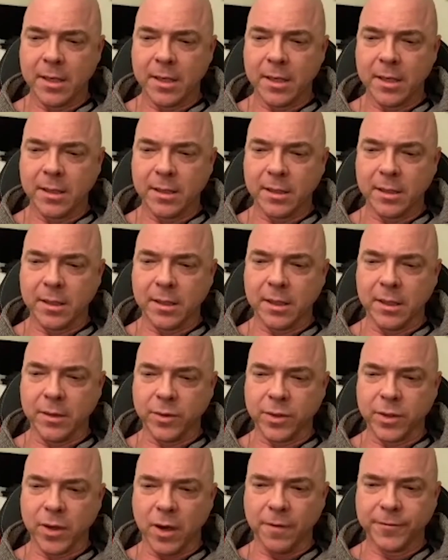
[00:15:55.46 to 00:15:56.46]
it was
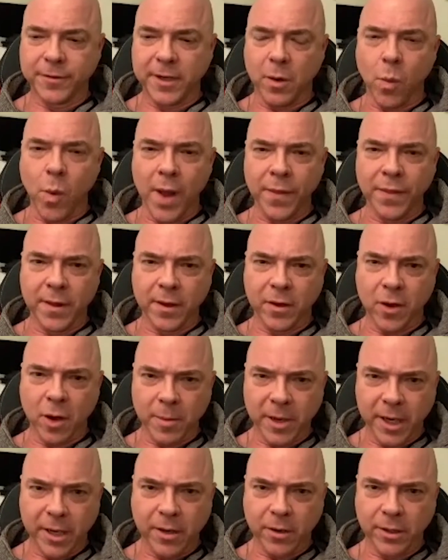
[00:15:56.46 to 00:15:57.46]
after I won the comedy
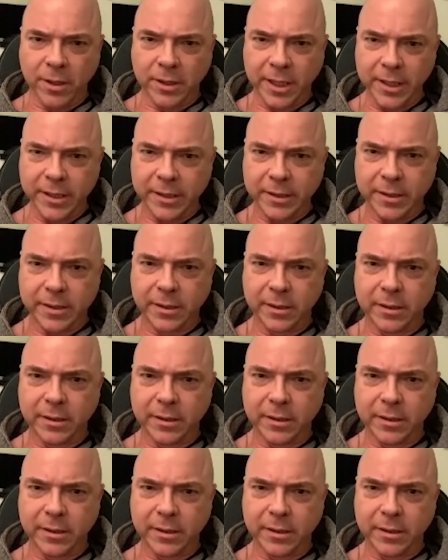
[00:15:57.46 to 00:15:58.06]
contest.